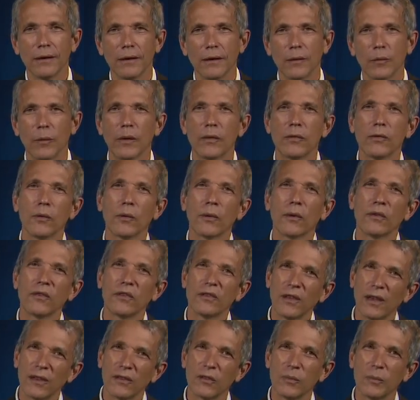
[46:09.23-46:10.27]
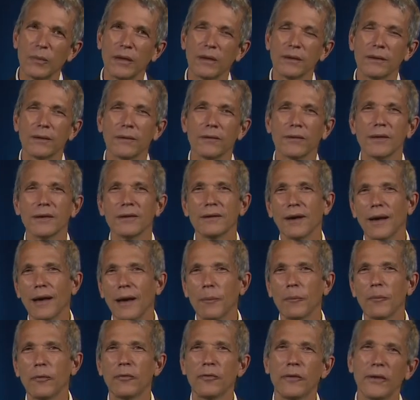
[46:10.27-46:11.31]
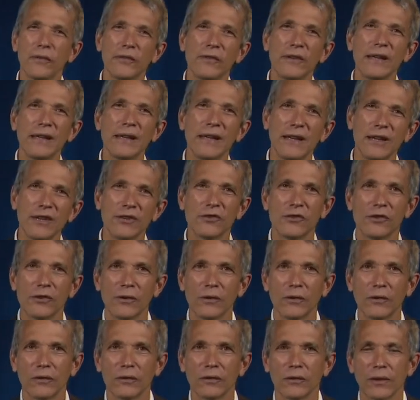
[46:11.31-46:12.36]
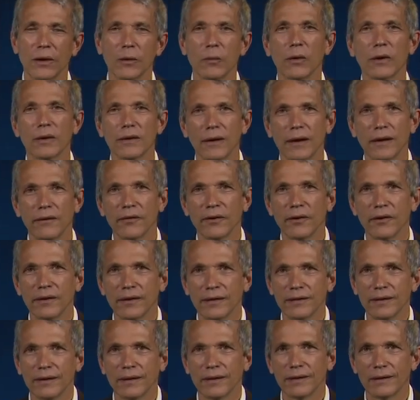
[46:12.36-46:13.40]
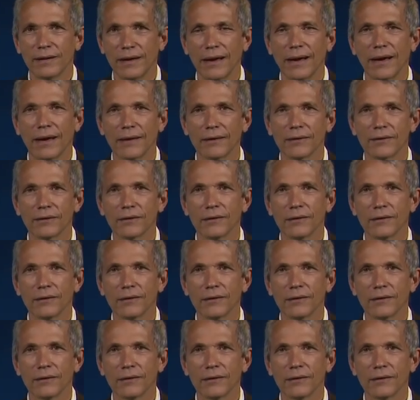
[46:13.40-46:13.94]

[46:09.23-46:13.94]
with your assessment of the top 50 issues that were covered in the class.